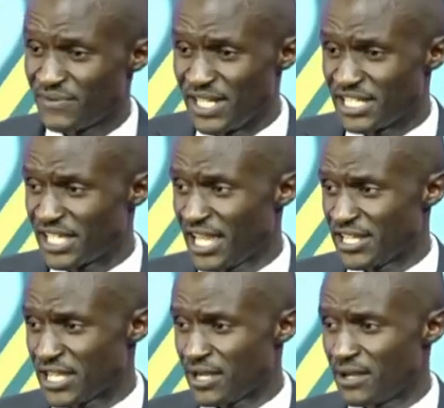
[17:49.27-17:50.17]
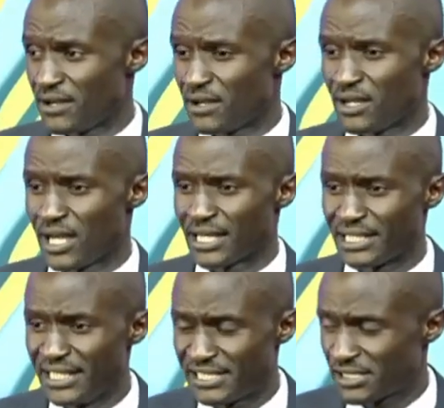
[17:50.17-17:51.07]
even in Kenya, at
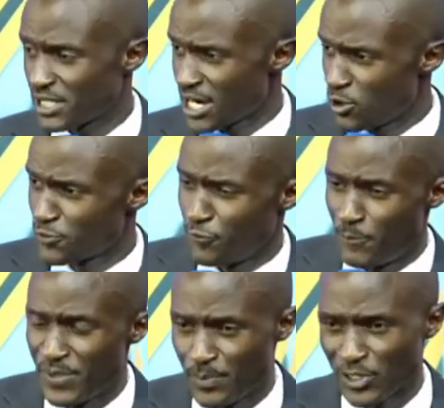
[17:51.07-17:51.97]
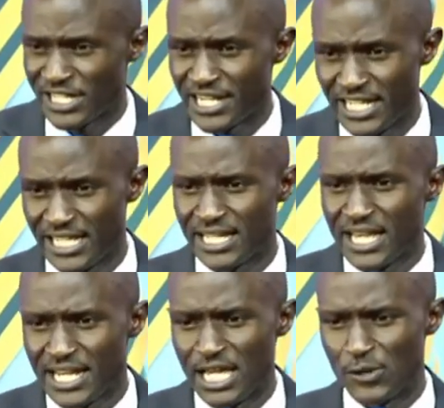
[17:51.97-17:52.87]
least around 4 people in a day
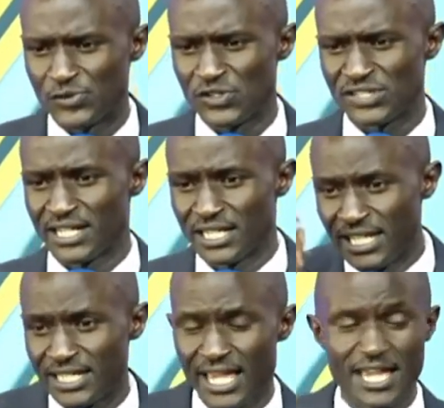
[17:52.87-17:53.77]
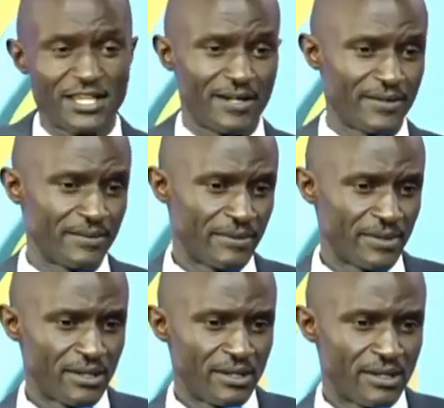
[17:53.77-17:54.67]
die of suicide. In Kenya,
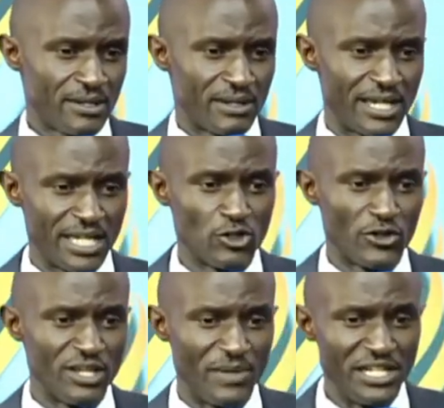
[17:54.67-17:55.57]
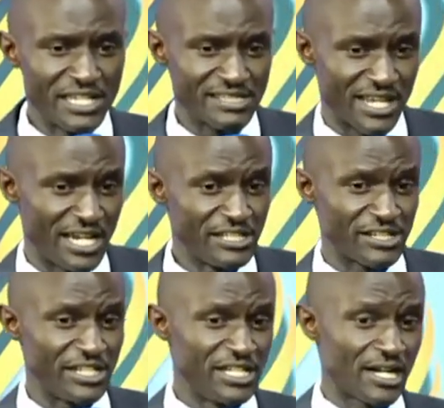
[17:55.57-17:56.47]
I know the medics that are
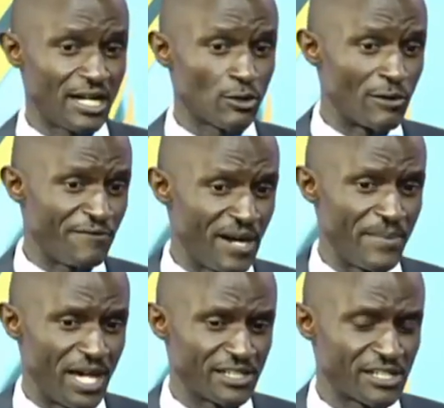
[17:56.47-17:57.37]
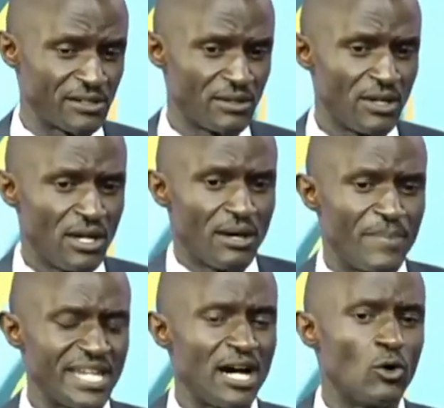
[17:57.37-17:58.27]
inside here can confirm that.
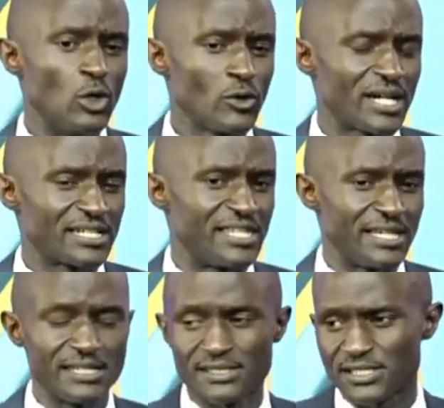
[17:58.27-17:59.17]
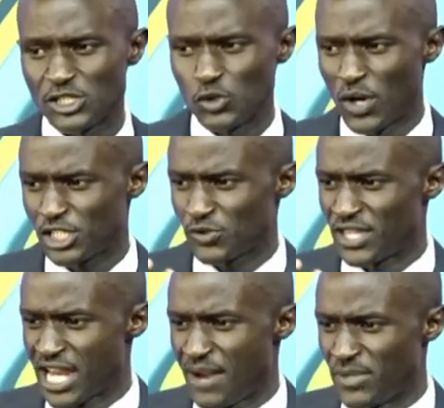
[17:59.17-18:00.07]
But now look at the situation
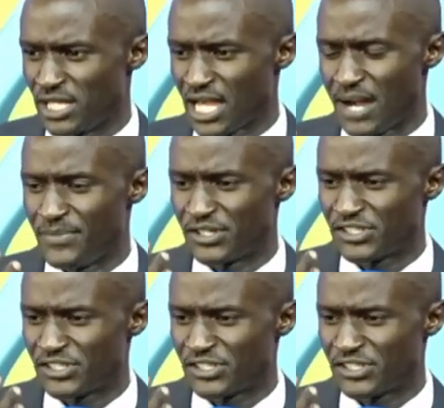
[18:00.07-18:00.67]
that I'm in. I'm the